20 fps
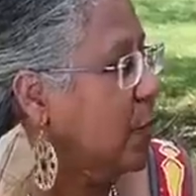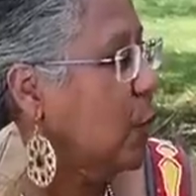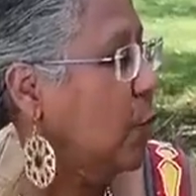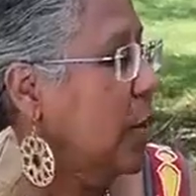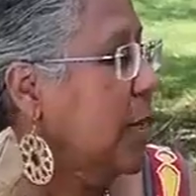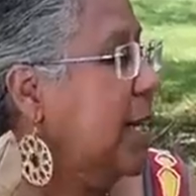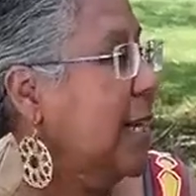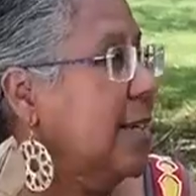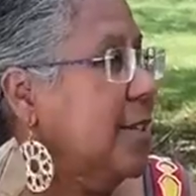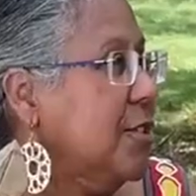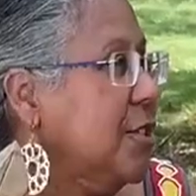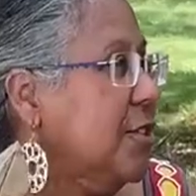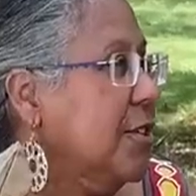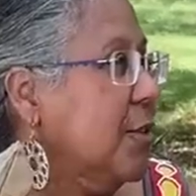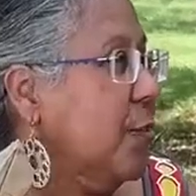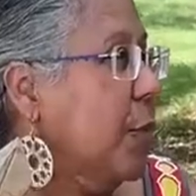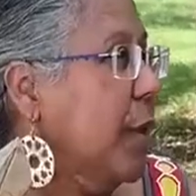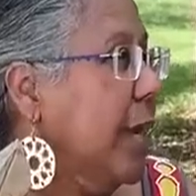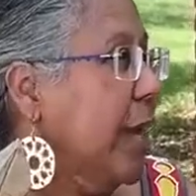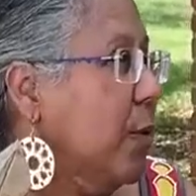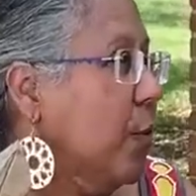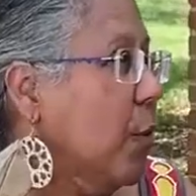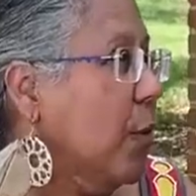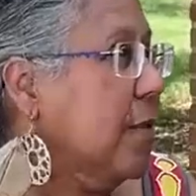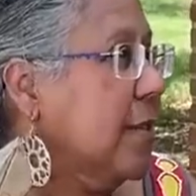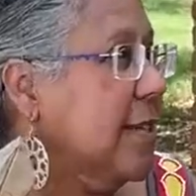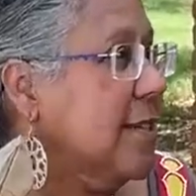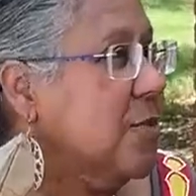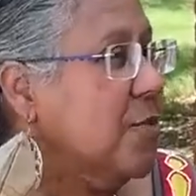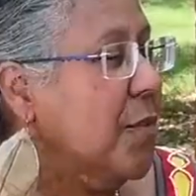We can do, we can
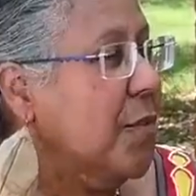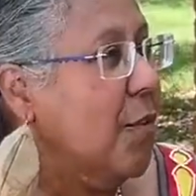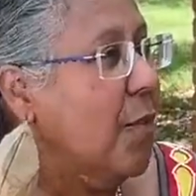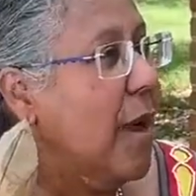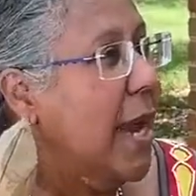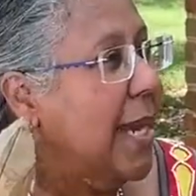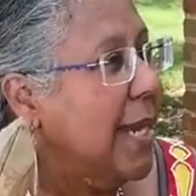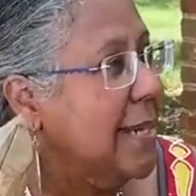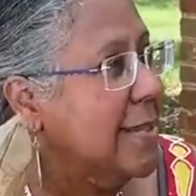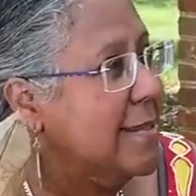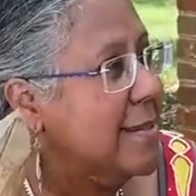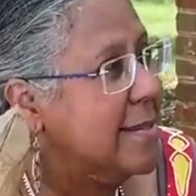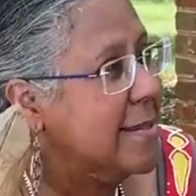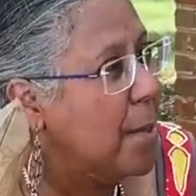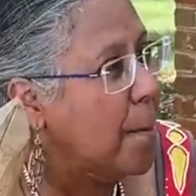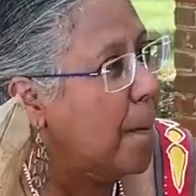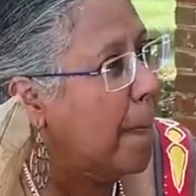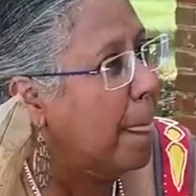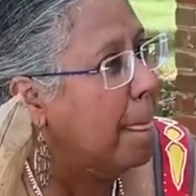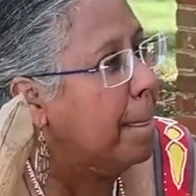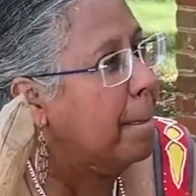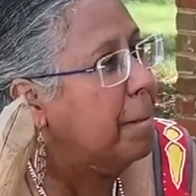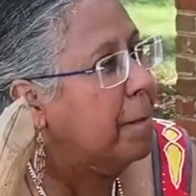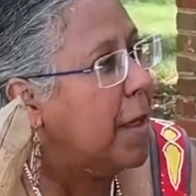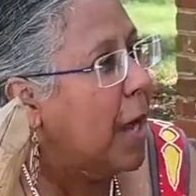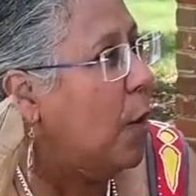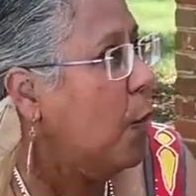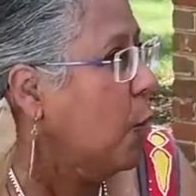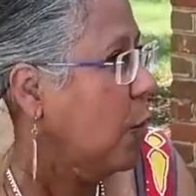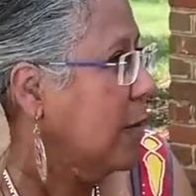work this with our hands.
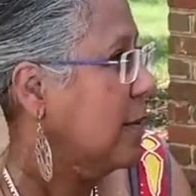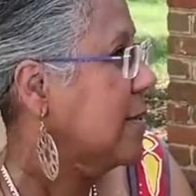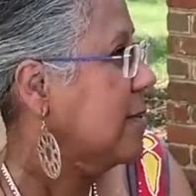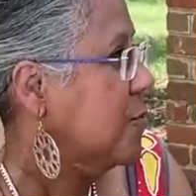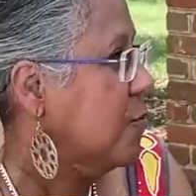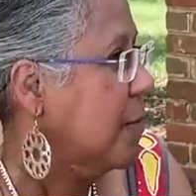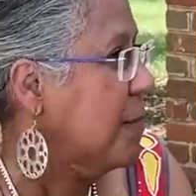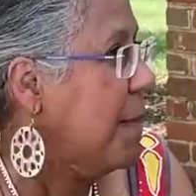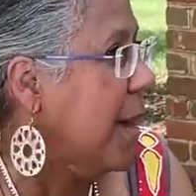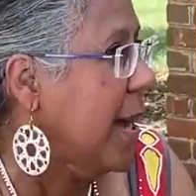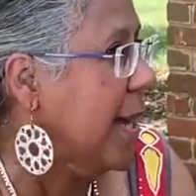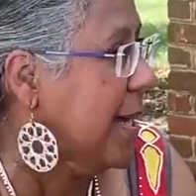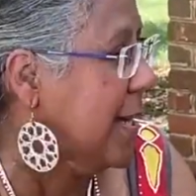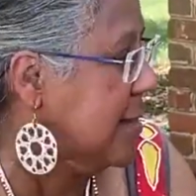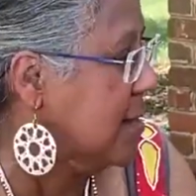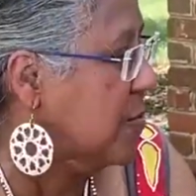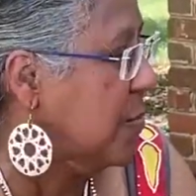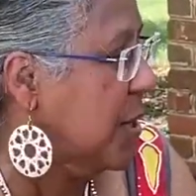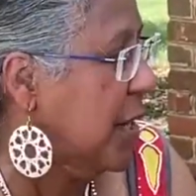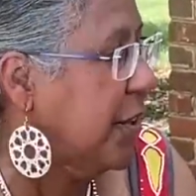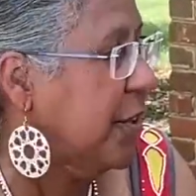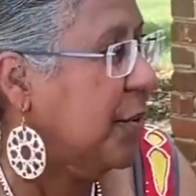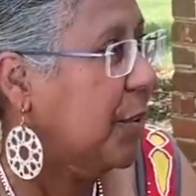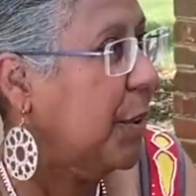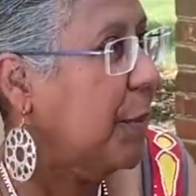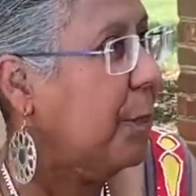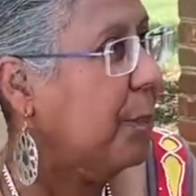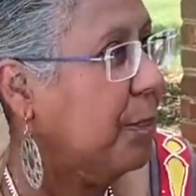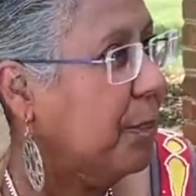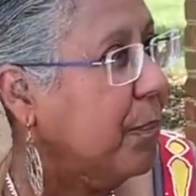I work this with my hands when I do it.